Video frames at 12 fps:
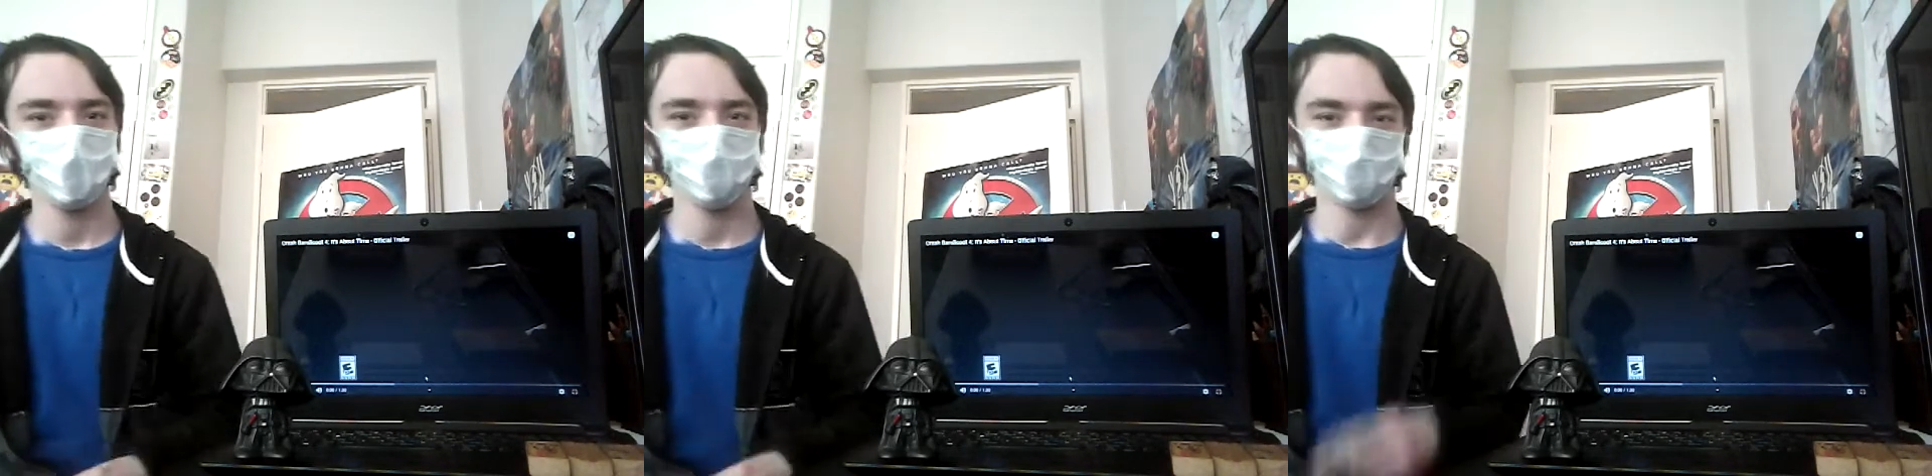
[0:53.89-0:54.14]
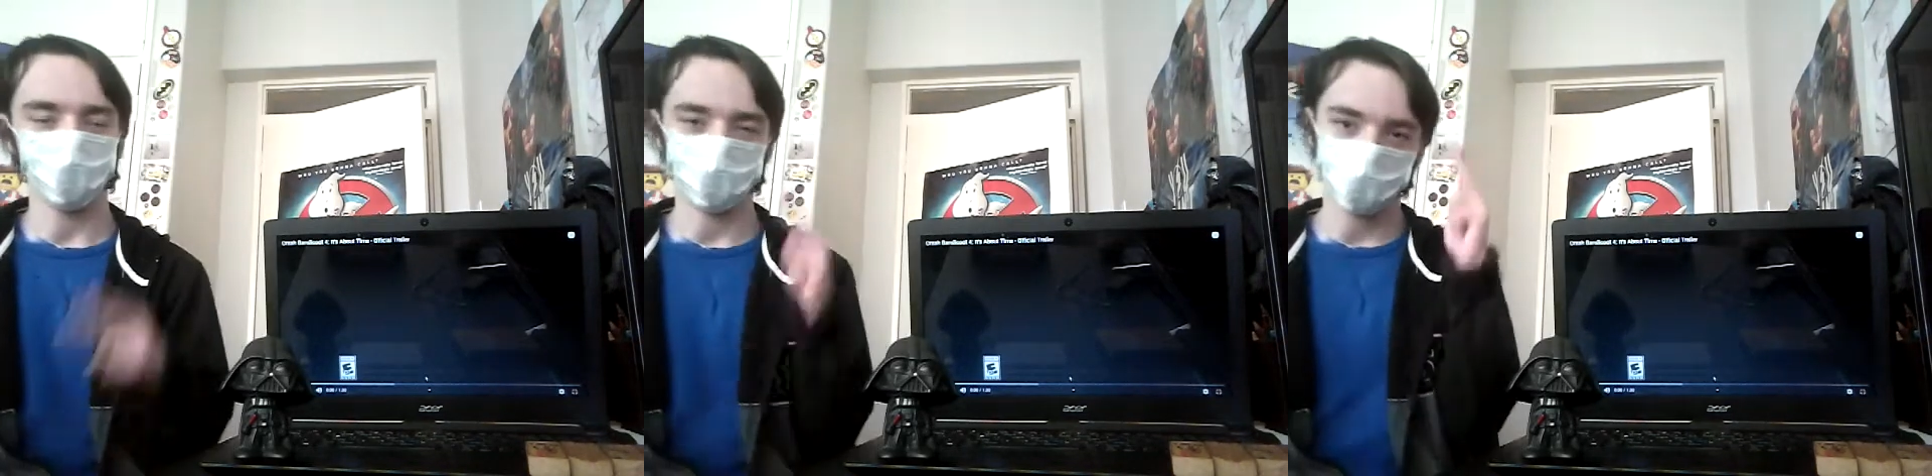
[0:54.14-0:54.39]

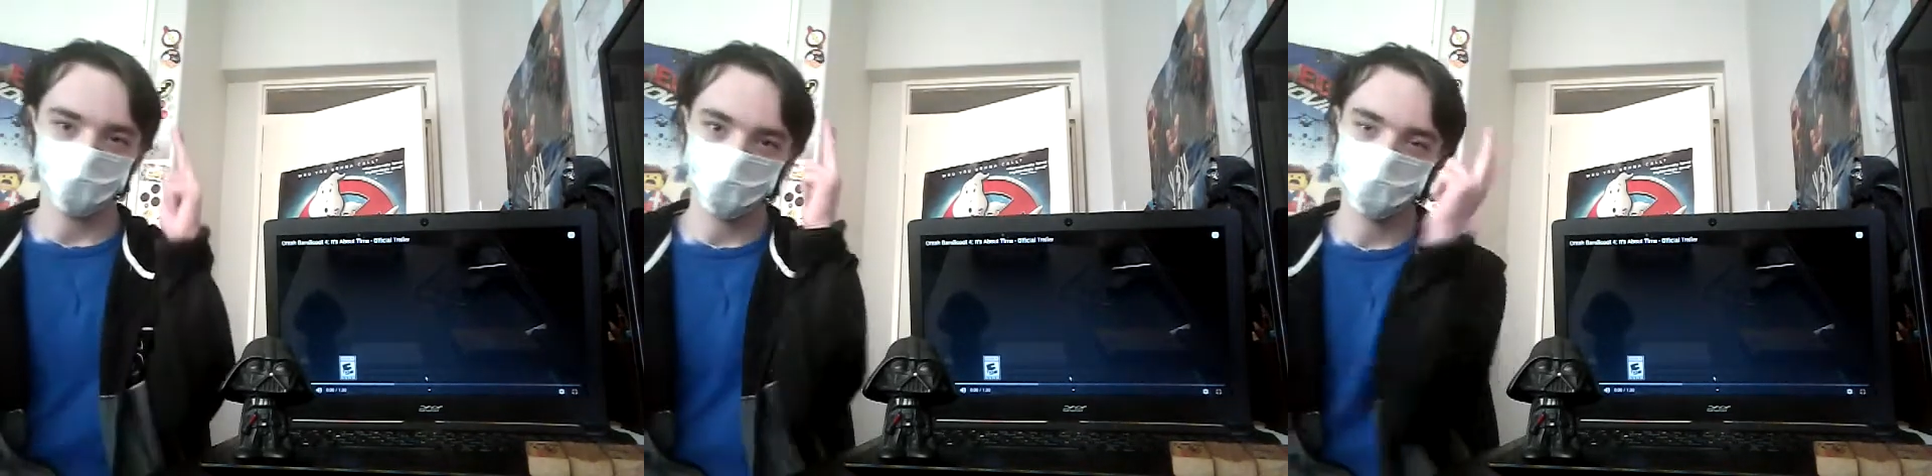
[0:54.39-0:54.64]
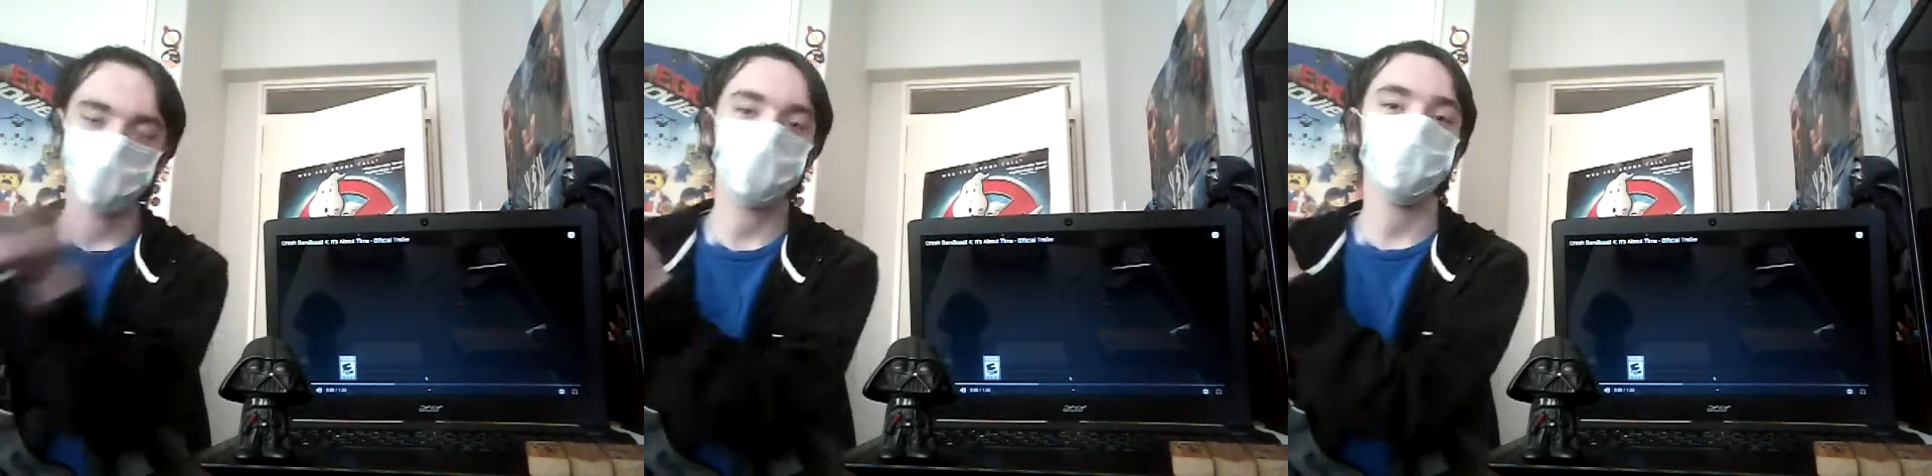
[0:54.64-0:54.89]
So without
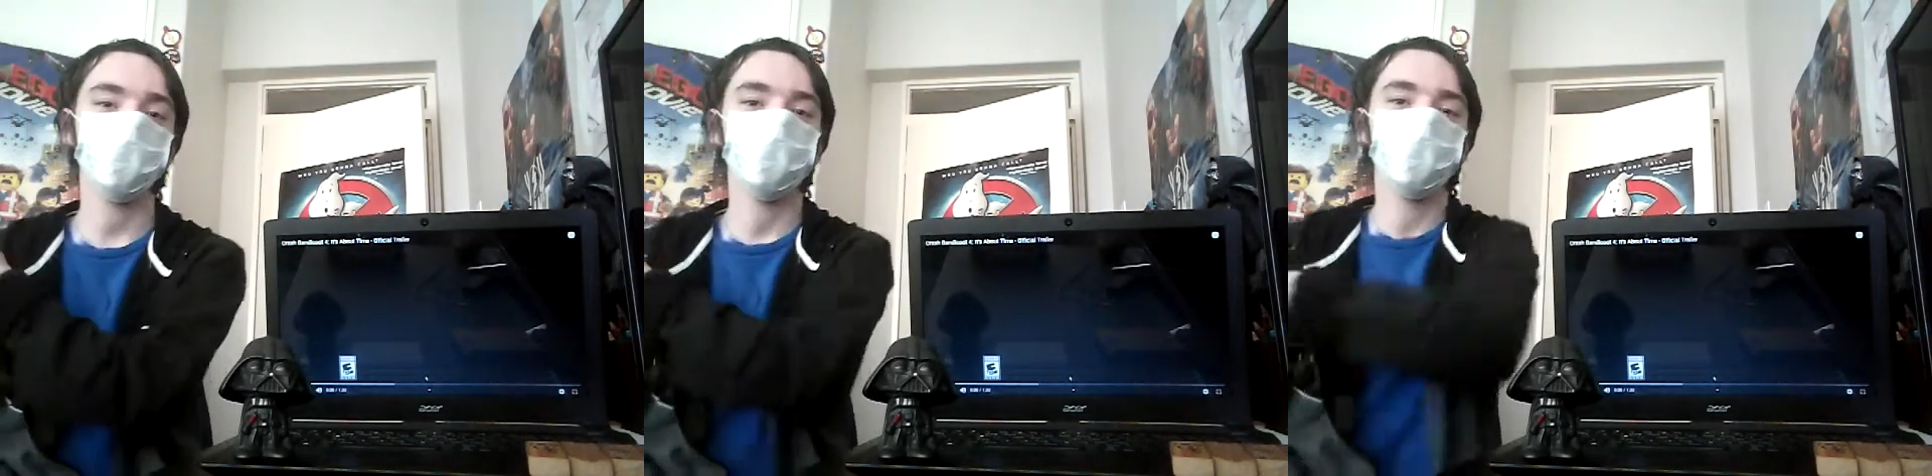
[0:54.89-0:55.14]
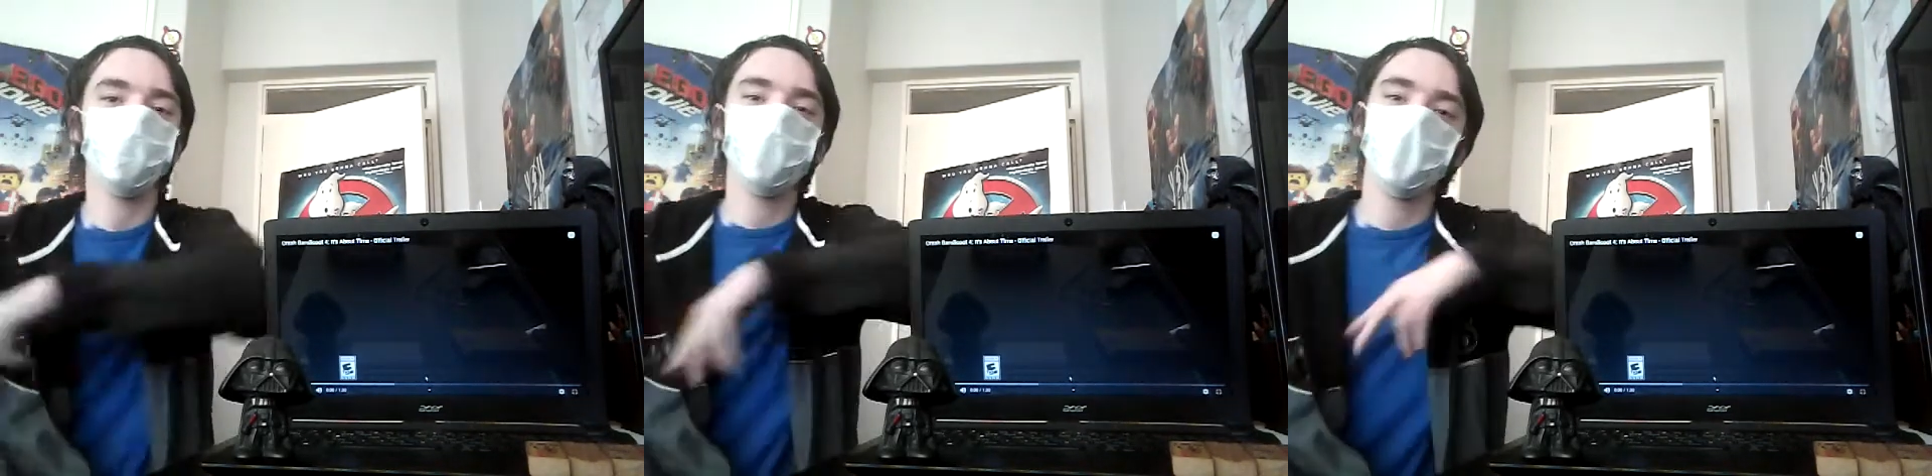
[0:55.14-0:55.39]
further
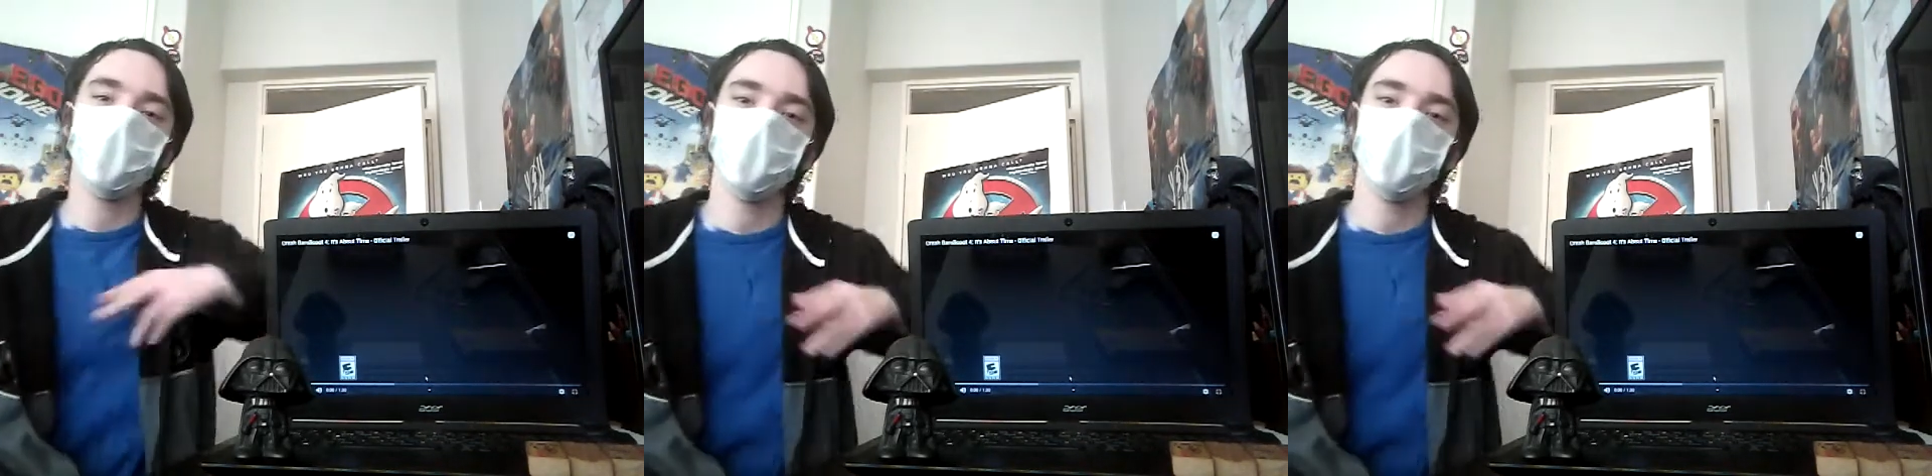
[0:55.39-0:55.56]
ado,